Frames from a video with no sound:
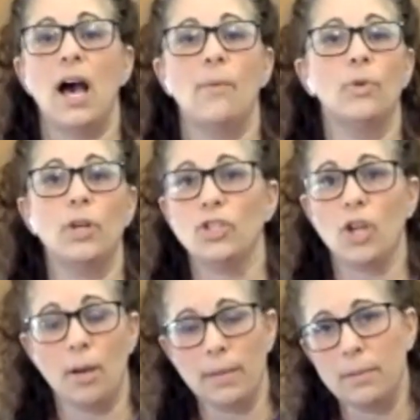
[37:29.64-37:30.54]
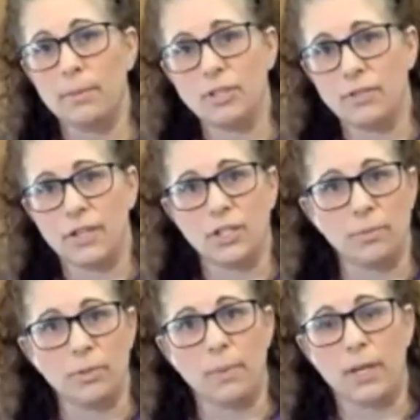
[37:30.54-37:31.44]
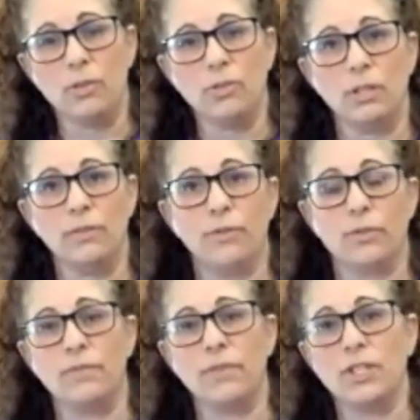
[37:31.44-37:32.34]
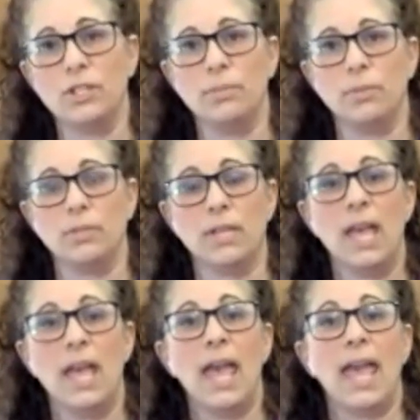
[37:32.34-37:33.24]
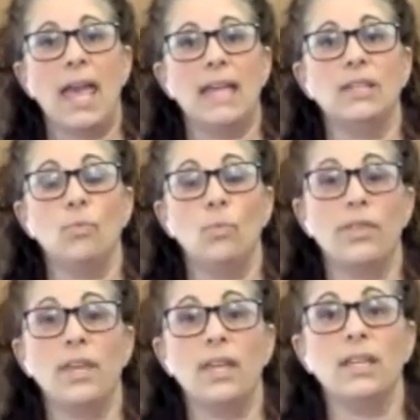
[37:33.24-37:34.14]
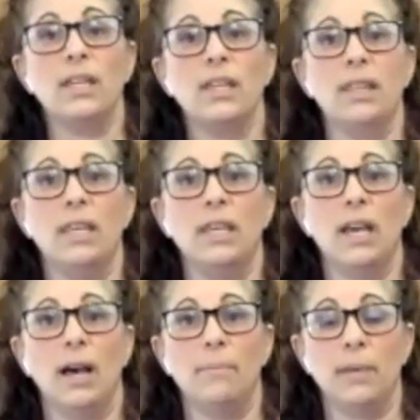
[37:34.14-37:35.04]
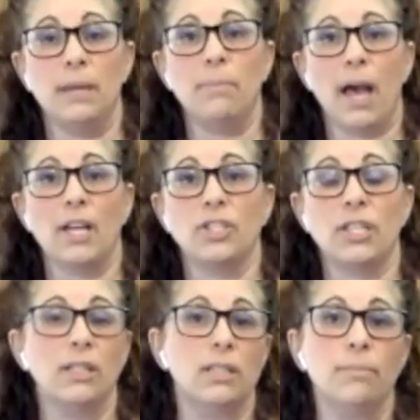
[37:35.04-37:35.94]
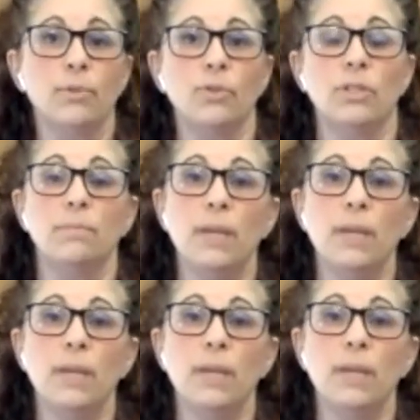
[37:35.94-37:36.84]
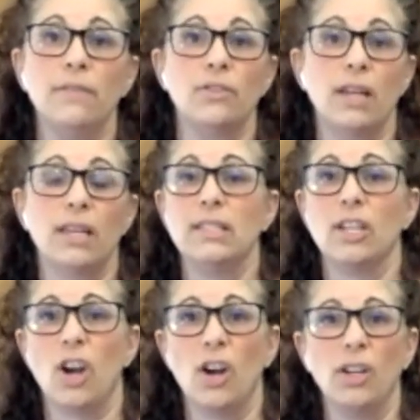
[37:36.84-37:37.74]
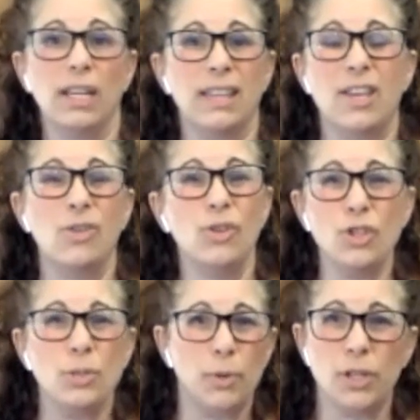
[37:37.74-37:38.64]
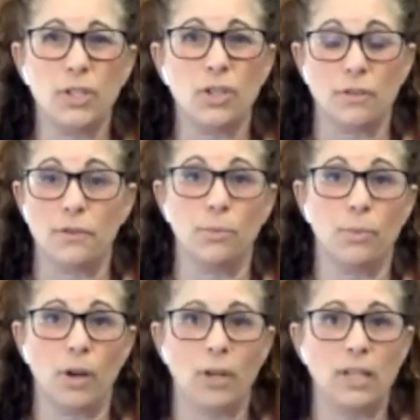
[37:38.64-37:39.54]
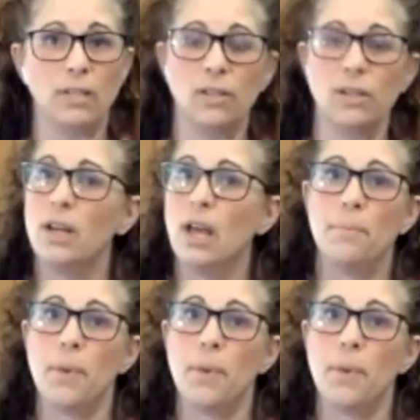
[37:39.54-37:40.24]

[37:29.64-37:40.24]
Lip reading: we're not chopping a bunch of vegetables by using the frozen vegetables. And within the big batch calcium boosted beef, there's onions and garlic that you could just put into your food processor,